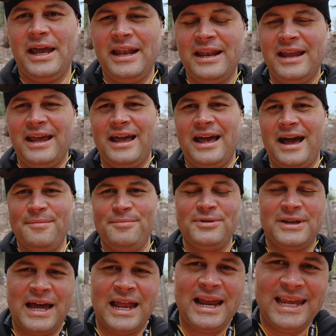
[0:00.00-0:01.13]
And I'm
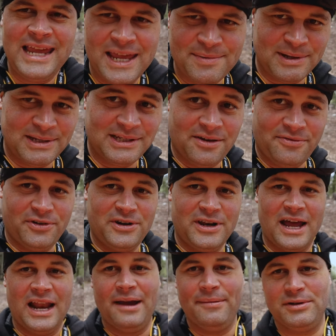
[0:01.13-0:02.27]
kind of kicking myself for
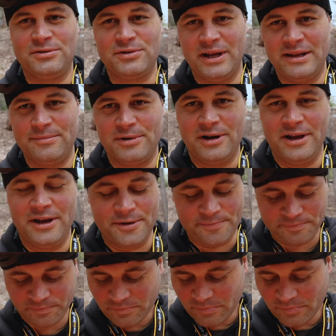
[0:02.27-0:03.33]
not having tried them earlier.